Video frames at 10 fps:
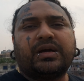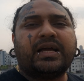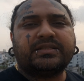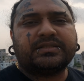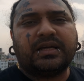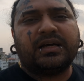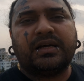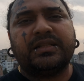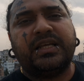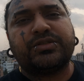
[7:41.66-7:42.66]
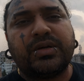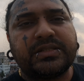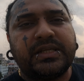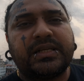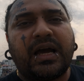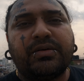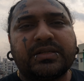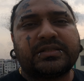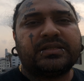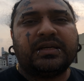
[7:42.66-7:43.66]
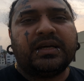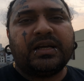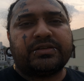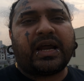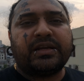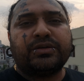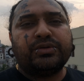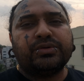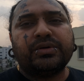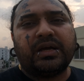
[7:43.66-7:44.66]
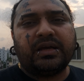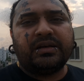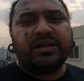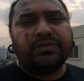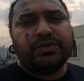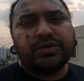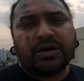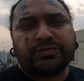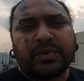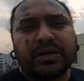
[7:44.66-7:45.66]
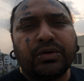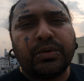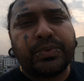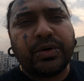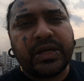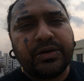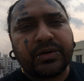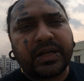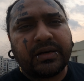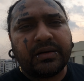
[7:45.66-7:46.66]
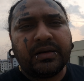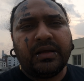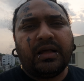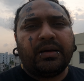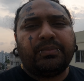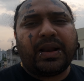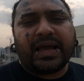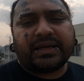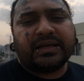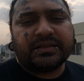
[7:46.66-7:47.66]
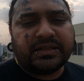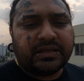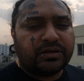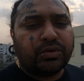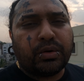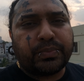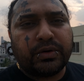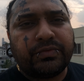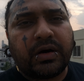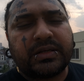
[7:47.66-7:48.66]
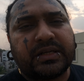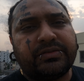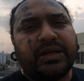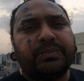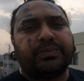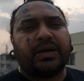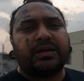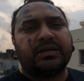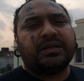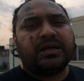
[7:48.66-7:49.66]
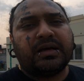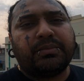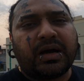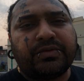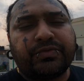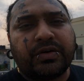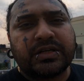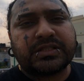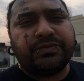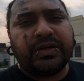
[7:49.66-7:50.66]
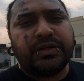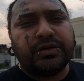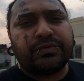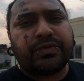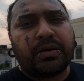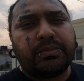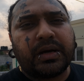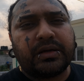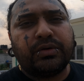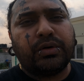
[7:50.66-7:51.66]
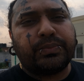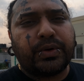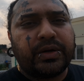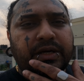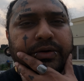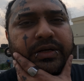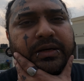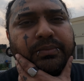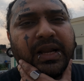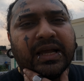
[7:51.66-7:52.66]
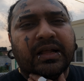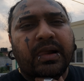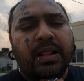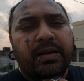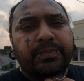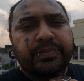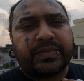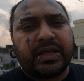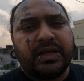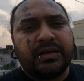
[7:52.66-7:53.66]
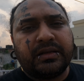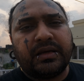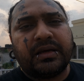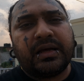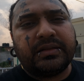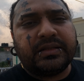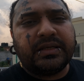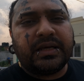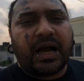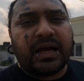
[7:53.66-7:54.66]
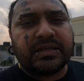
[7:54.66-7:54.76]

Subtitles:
guys, this was it. I was trying to do a review of my GoPro Hero10 Black and the GoPro Volta grip, and my first video from my GoPro Hero10 Black in the